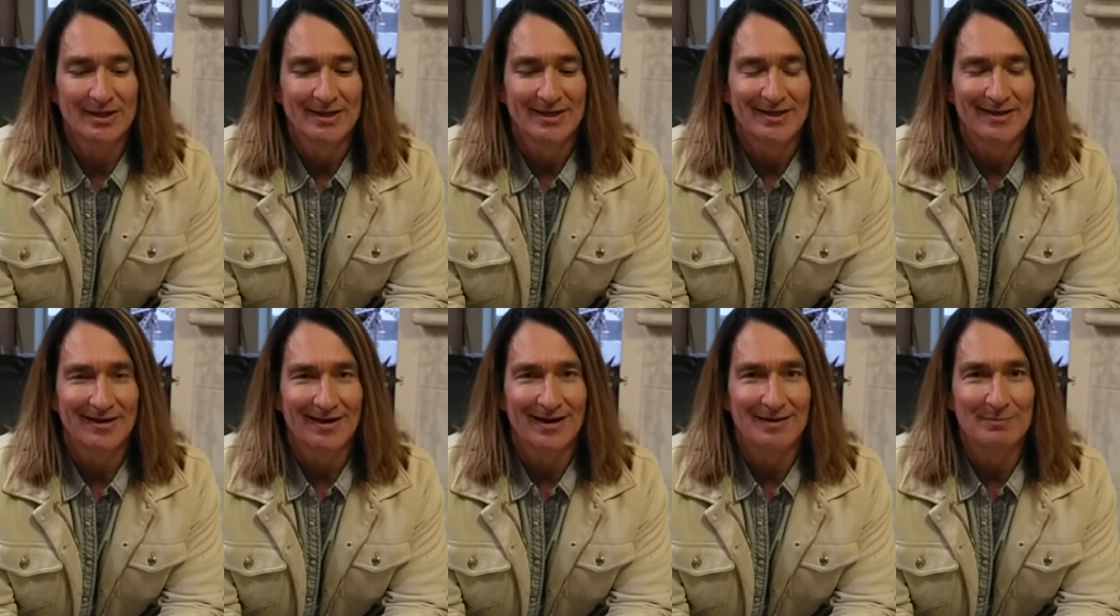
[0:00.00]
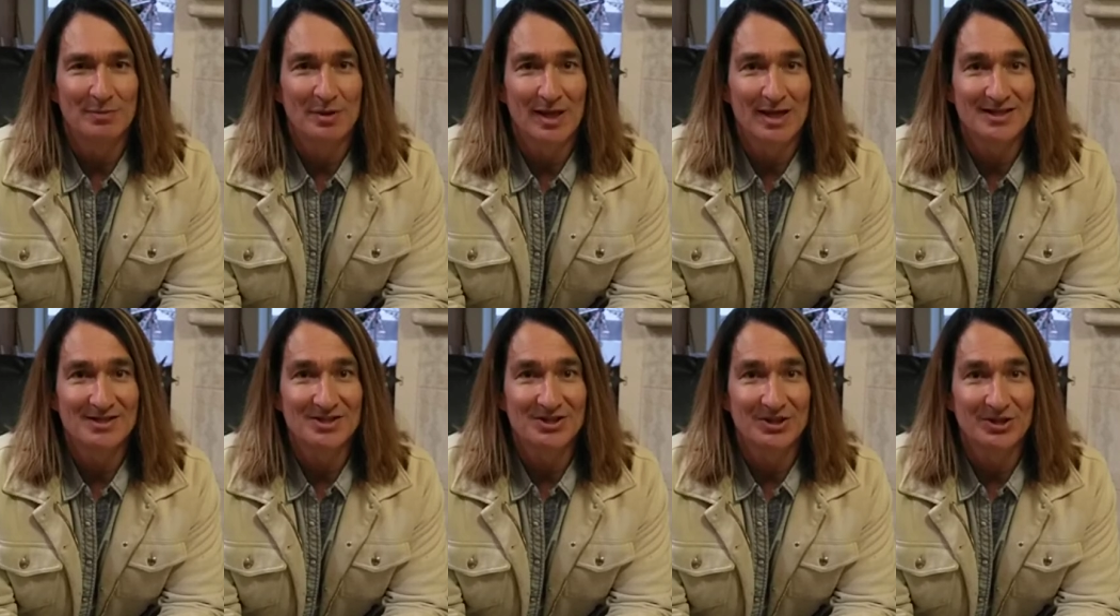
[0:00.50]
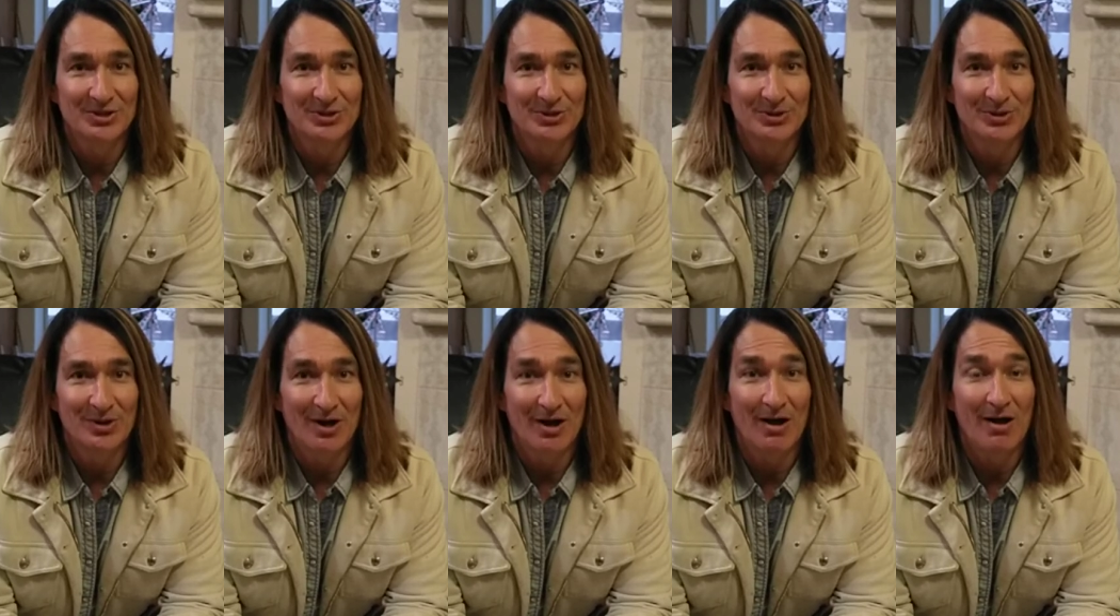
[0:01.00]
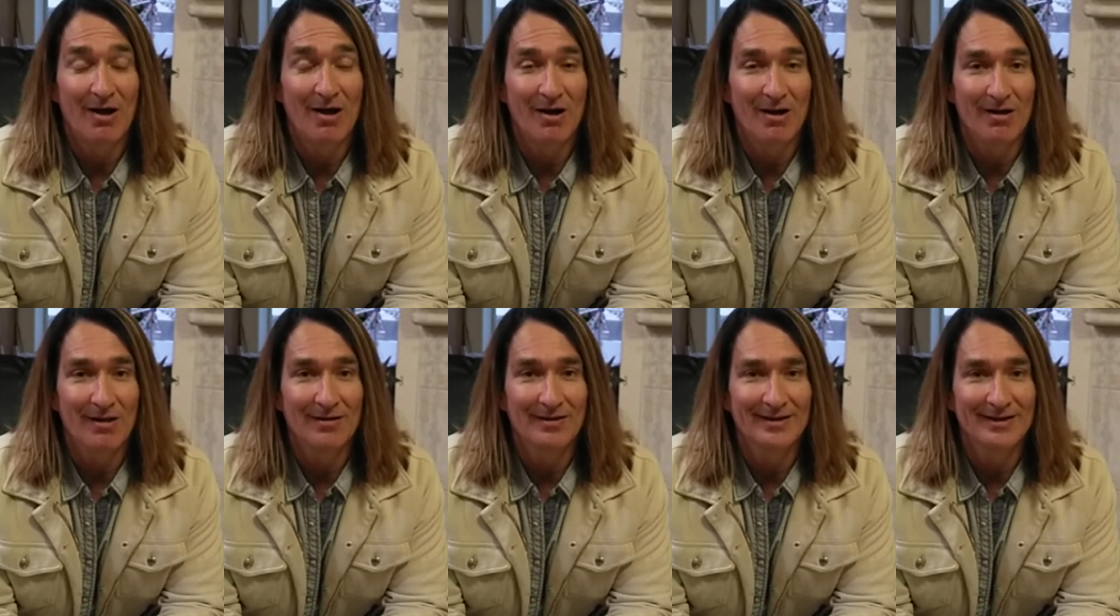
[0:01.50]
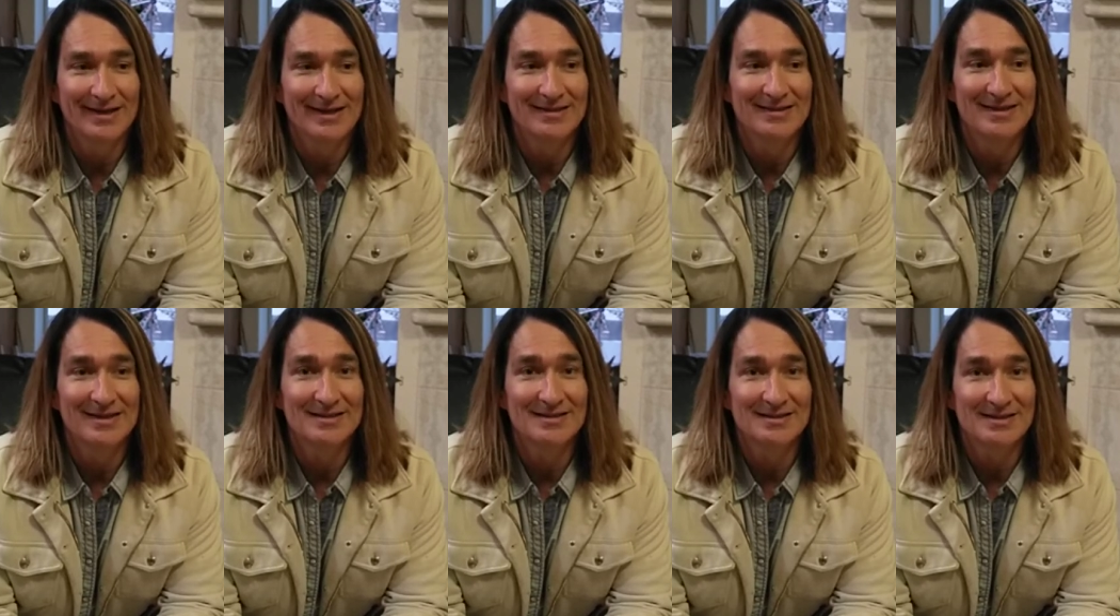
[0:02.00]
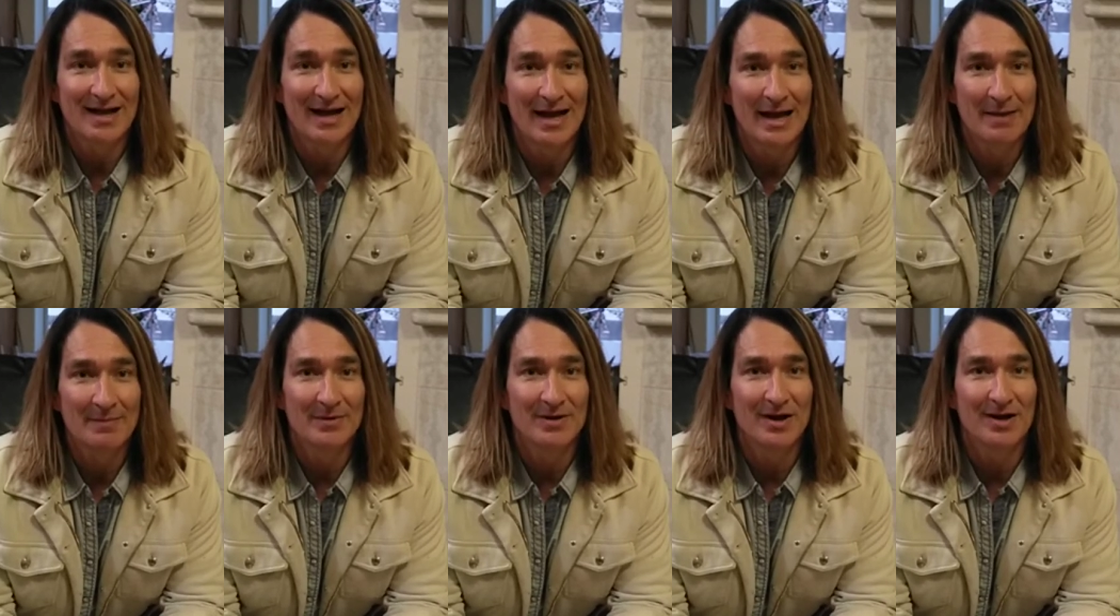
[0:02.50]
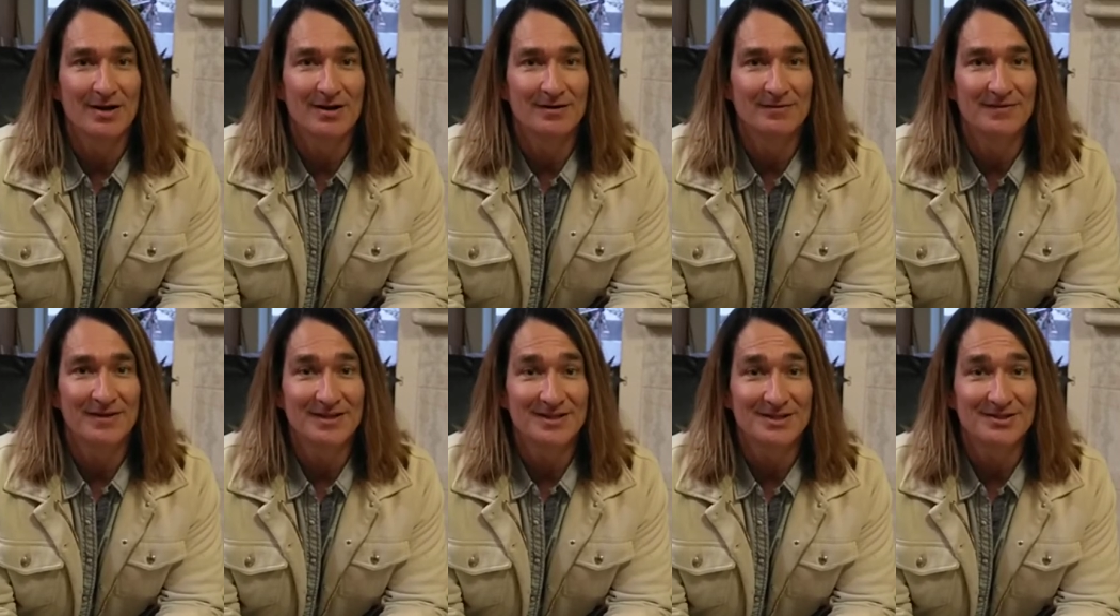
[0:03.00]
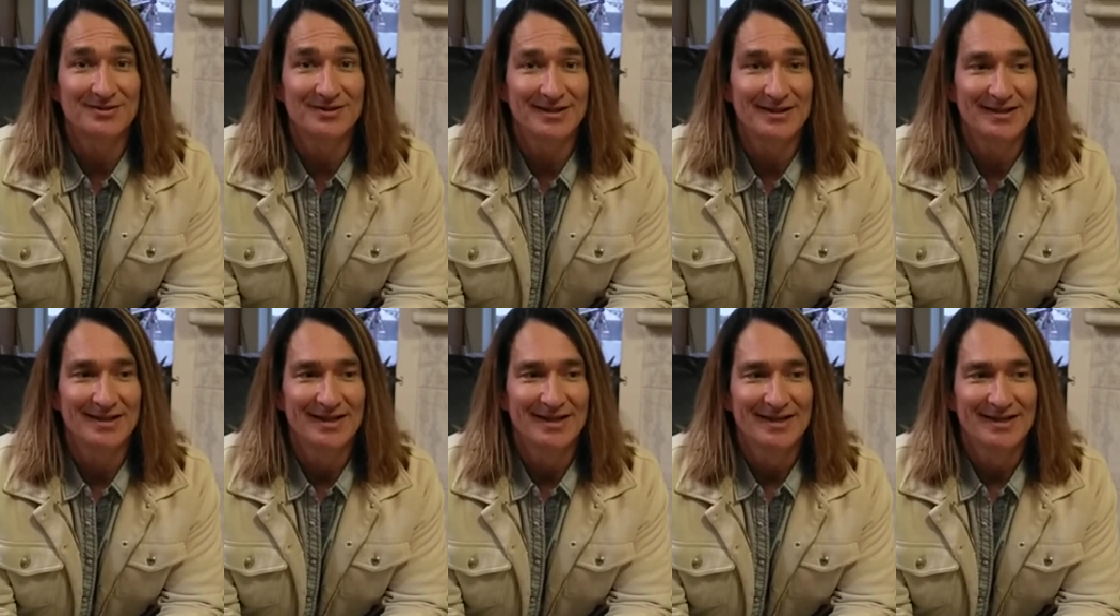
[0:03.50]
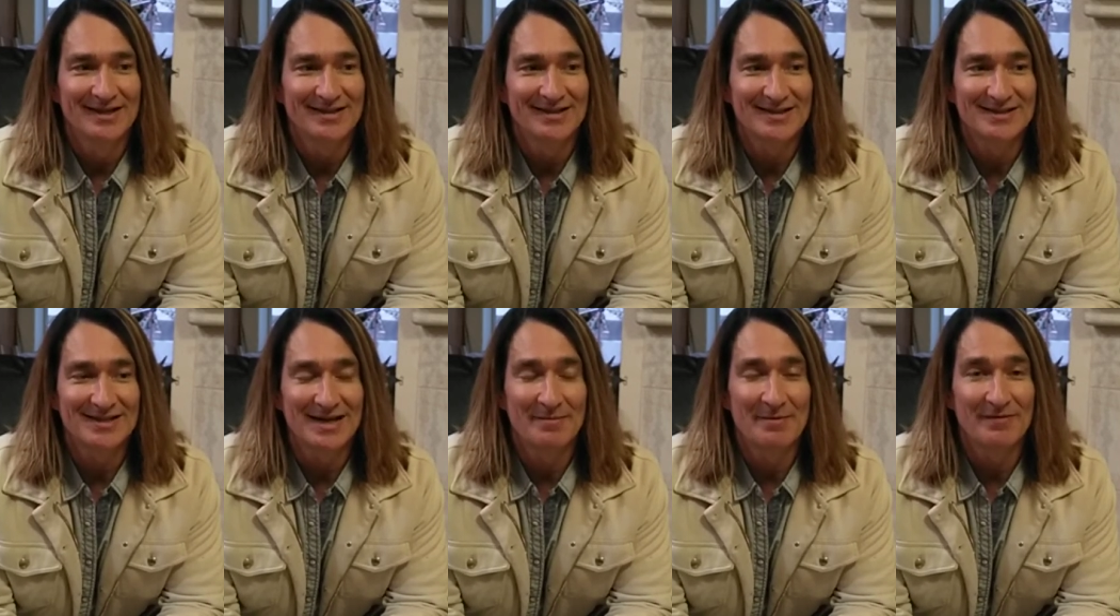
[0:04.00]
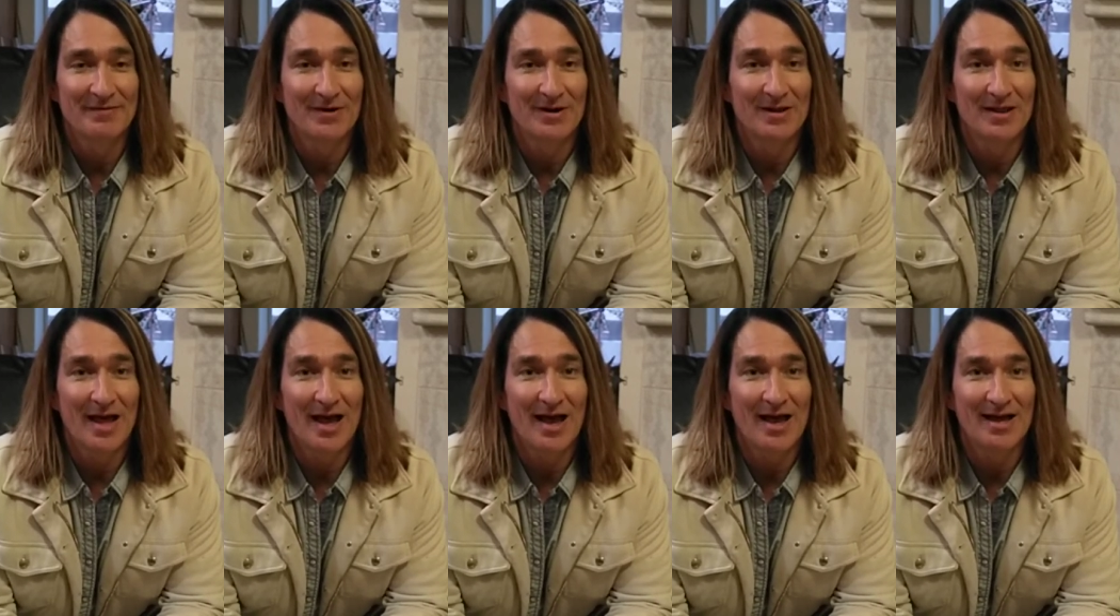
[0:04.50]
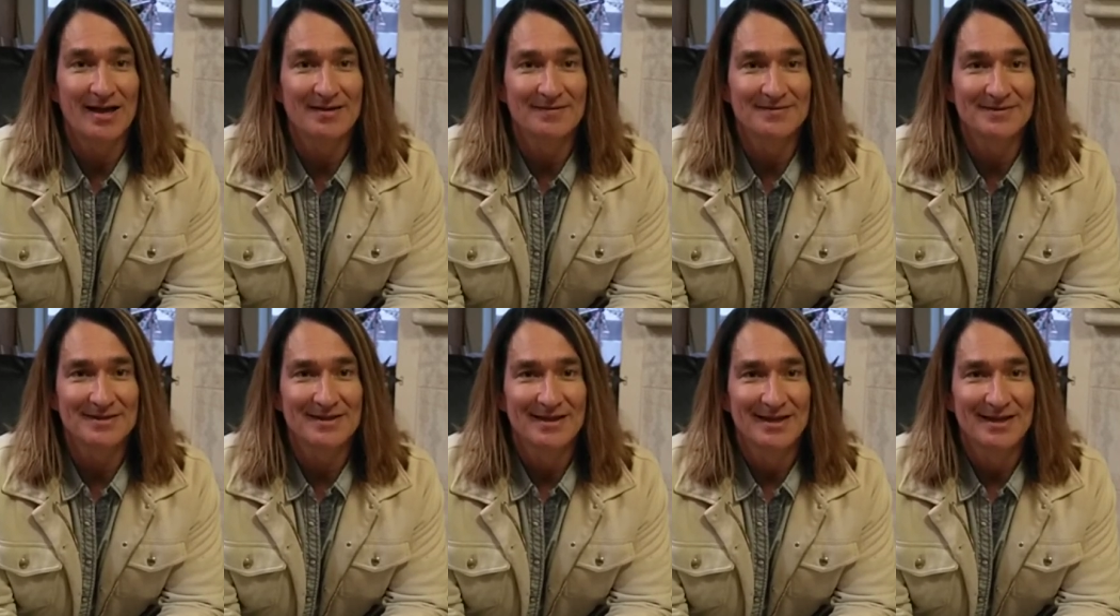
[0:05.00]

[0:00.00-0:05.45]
God bless you all at this time of history, this time of our lives,